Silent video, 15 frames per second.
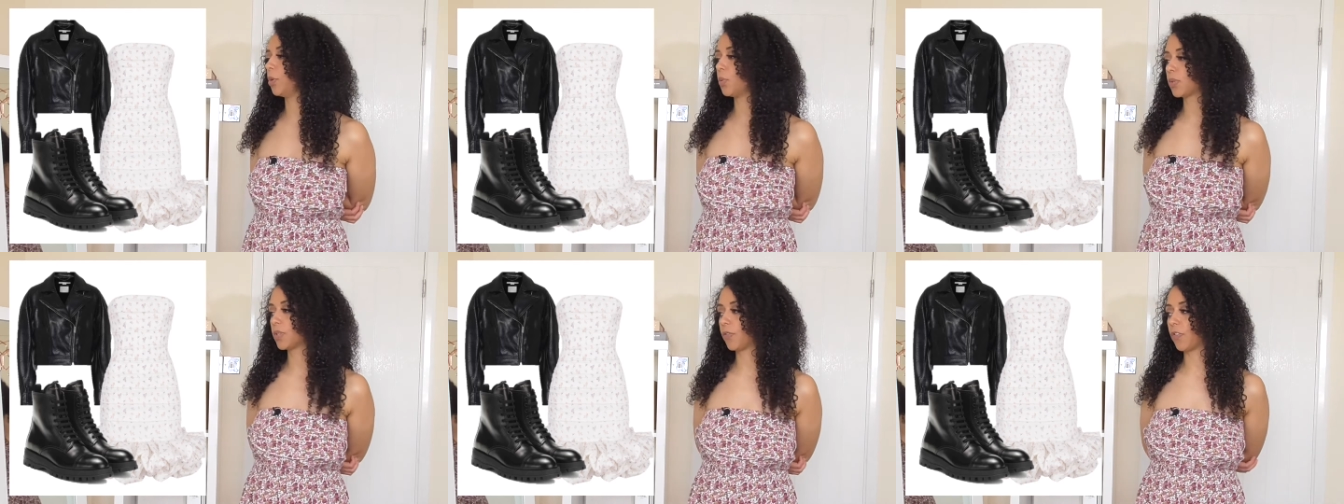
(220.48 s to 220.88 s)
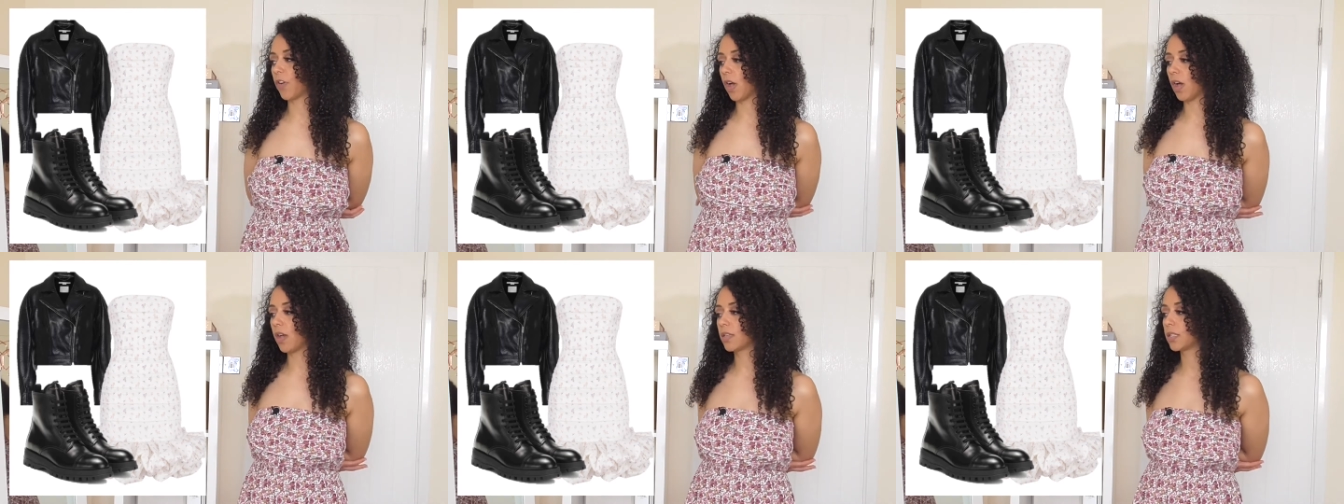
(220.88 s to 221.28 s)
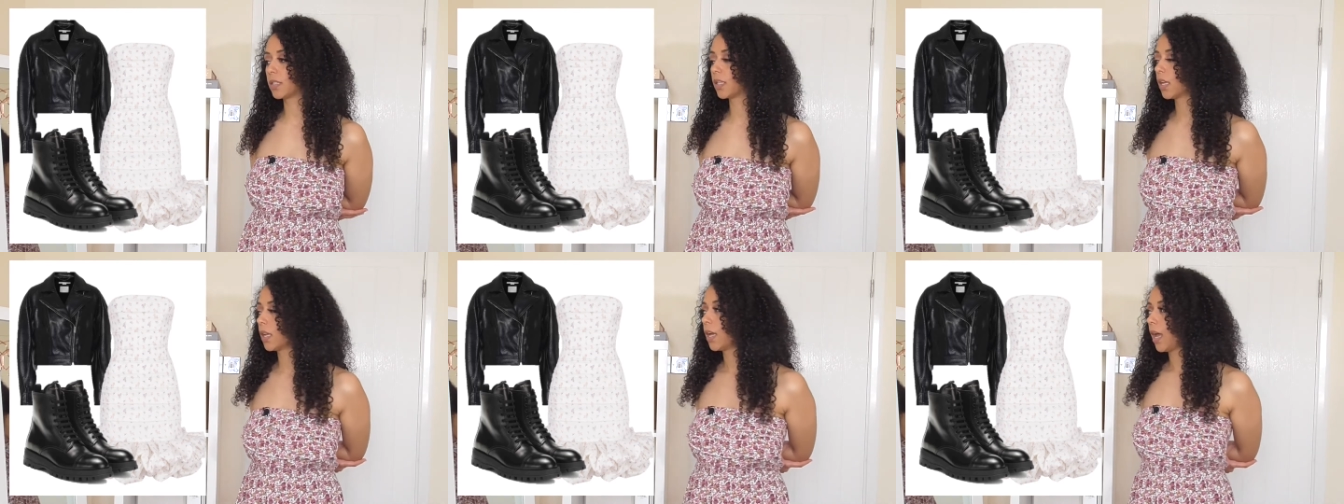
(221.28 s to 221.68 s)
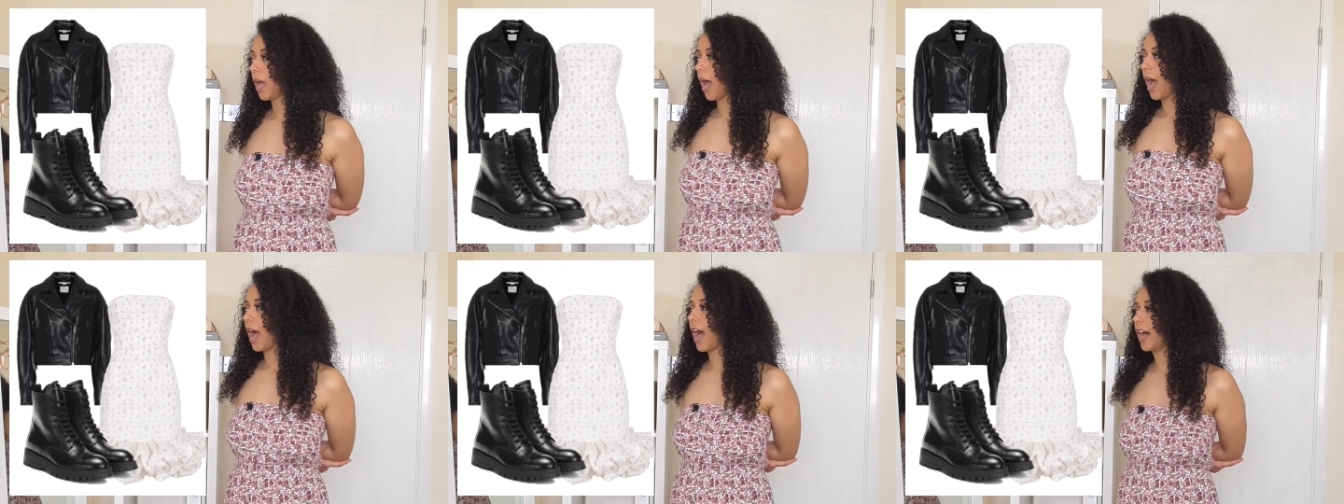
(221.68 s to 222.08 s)
boots first,
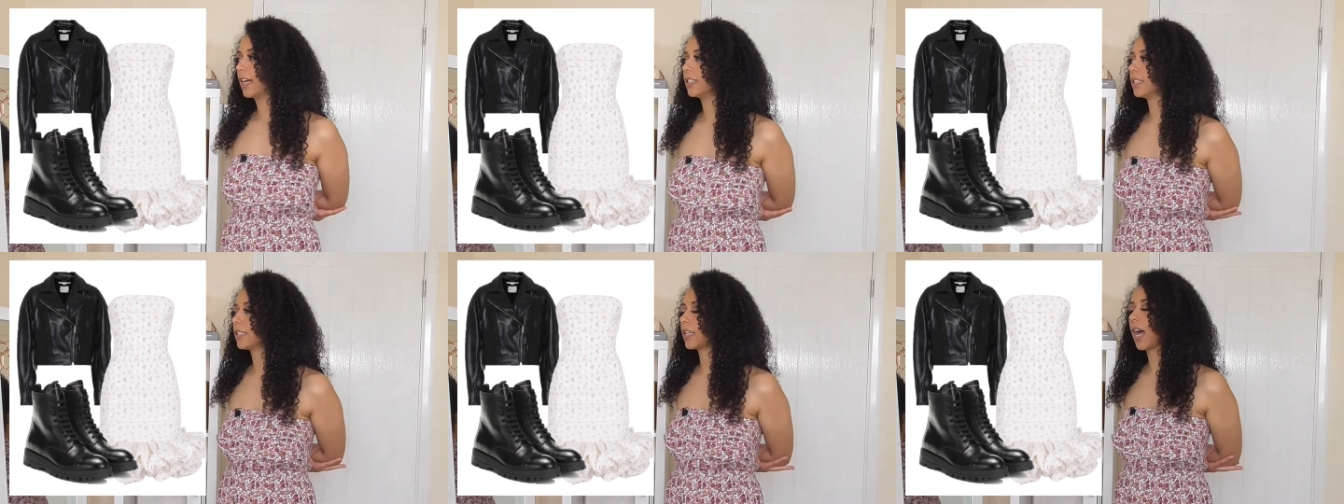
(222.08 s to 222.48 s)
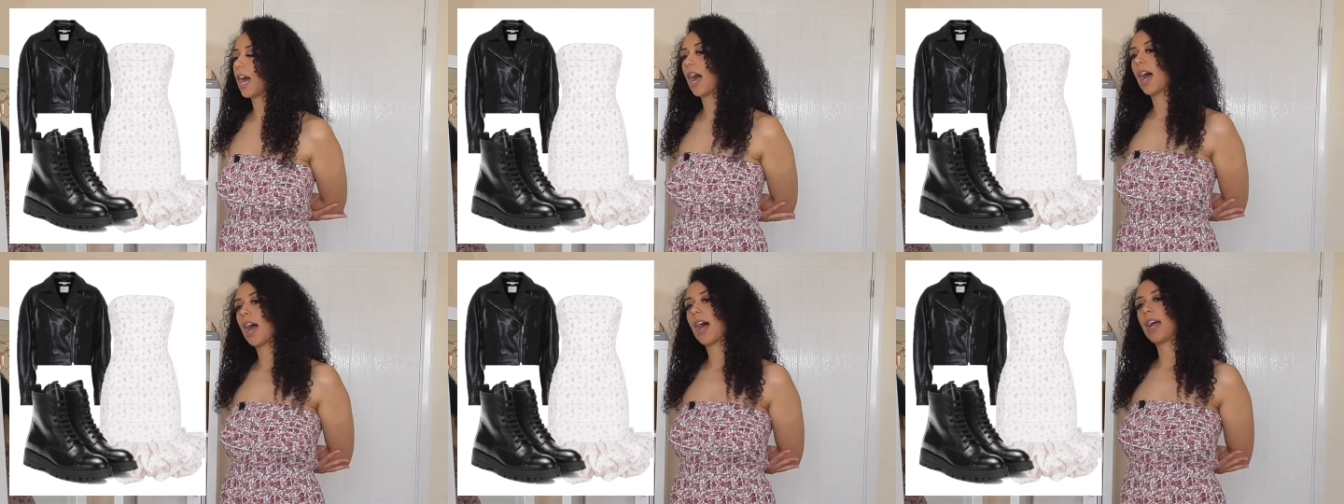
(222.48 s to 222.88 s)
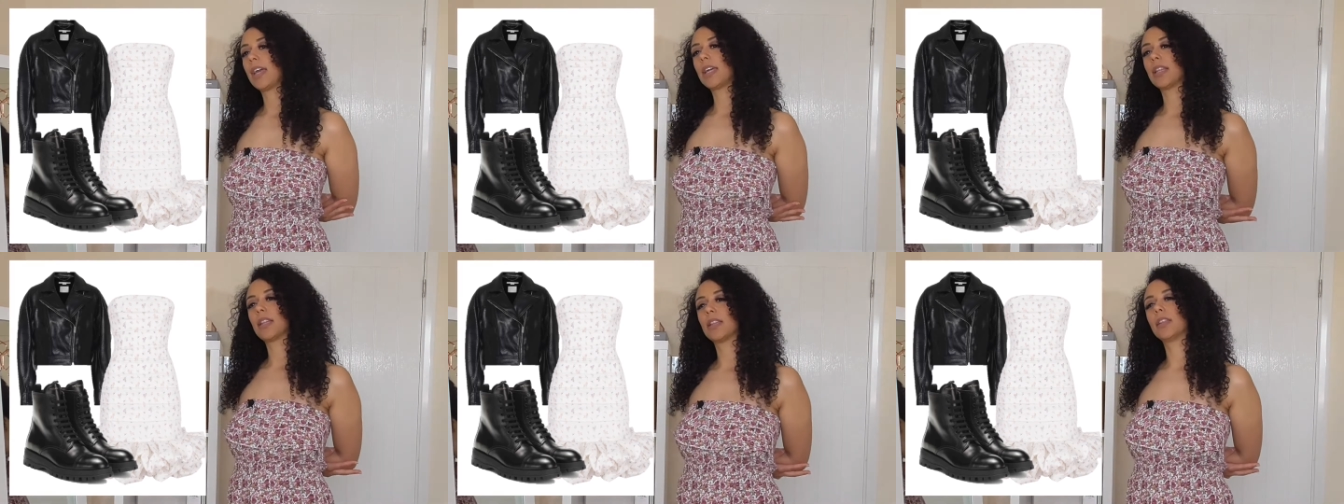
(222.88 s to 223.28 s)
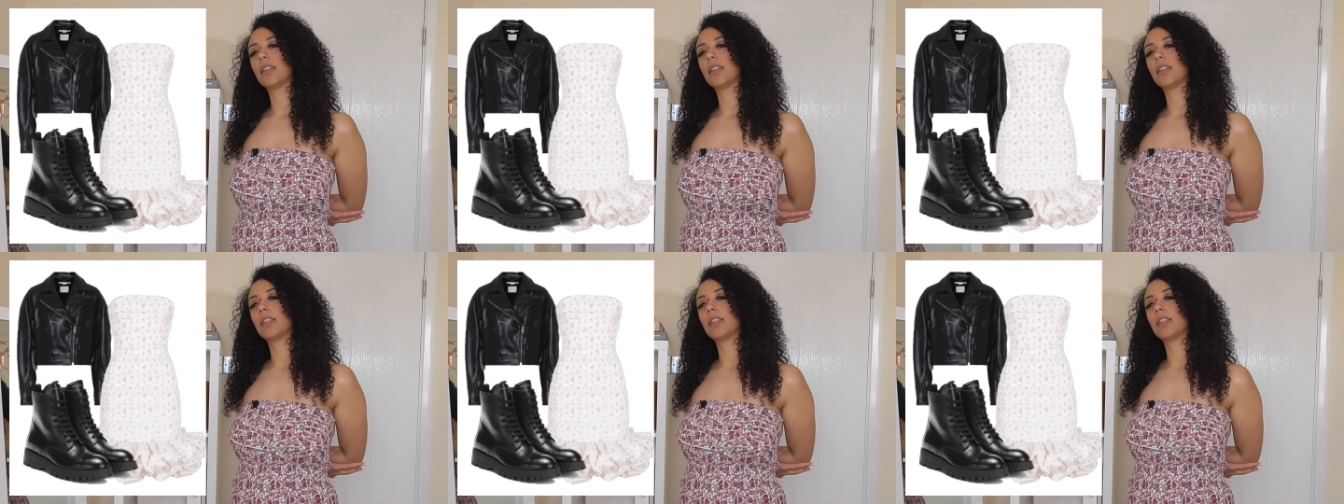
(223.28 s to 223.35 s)
and I